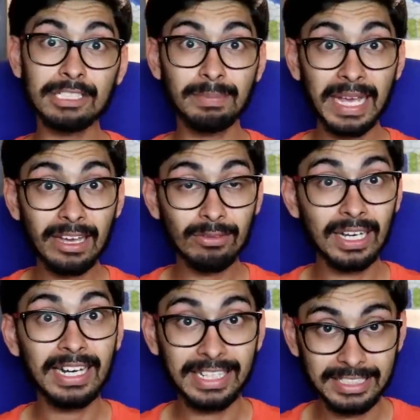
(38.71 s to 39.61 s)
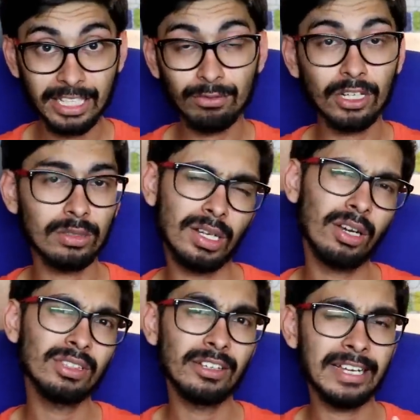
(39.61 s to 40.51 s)
S B A one H F was one
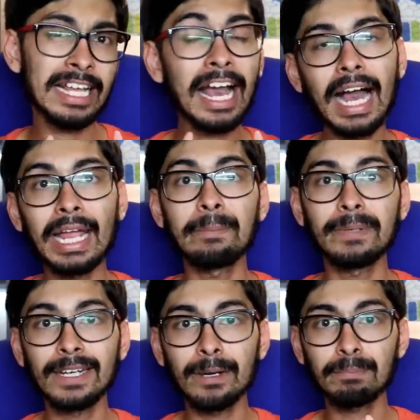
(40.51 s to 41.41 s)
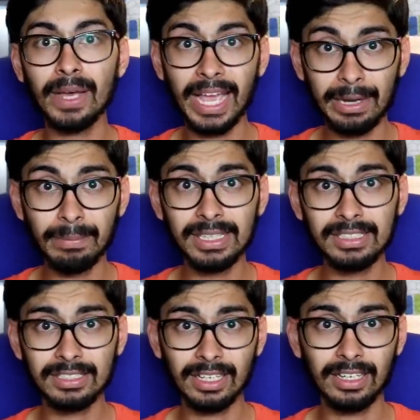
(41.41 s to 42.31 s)
of the very hyped up
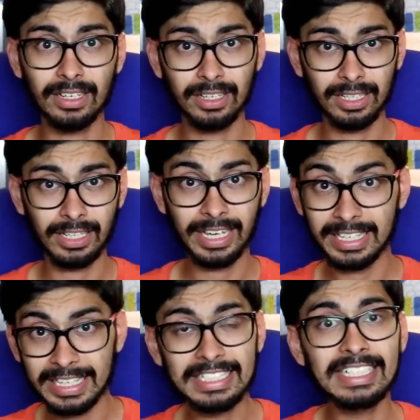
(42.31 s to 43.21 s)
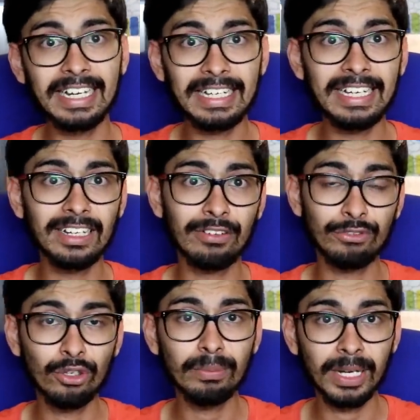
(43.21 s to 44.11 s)
helmets uh, like recently in a
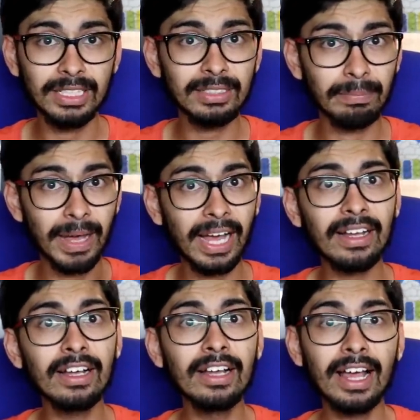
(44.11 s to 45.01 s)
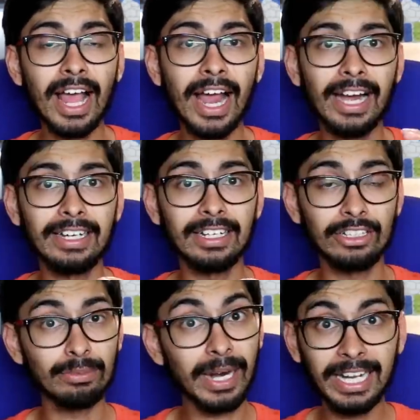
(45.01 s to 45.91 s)
few months back, and uh,
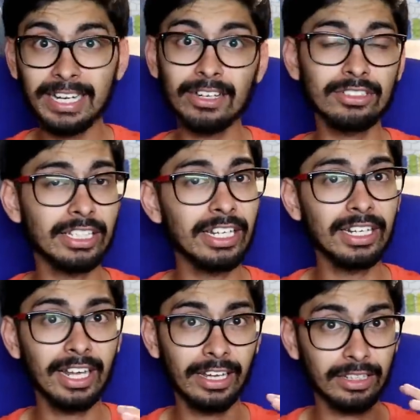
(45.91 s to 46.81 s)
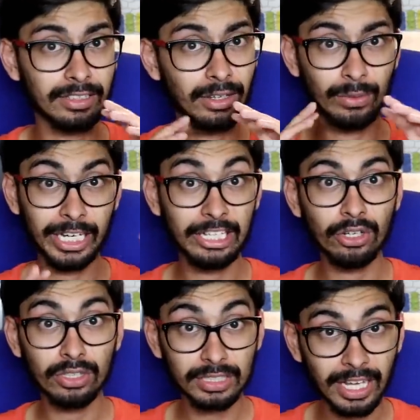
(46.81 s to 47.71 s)
you might have seen like the
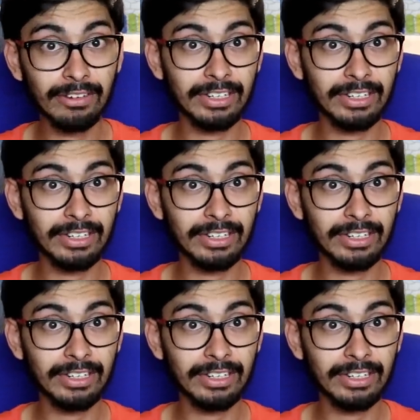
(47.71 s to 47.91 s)
videos have